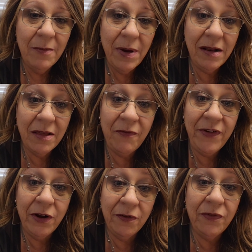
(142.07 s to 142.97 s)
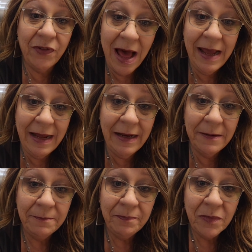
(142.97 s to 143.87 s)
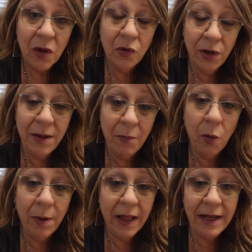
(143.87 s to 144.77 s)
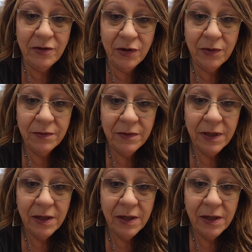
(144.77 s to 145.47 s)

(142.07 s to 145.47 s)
But the fear of flying could immobilize you,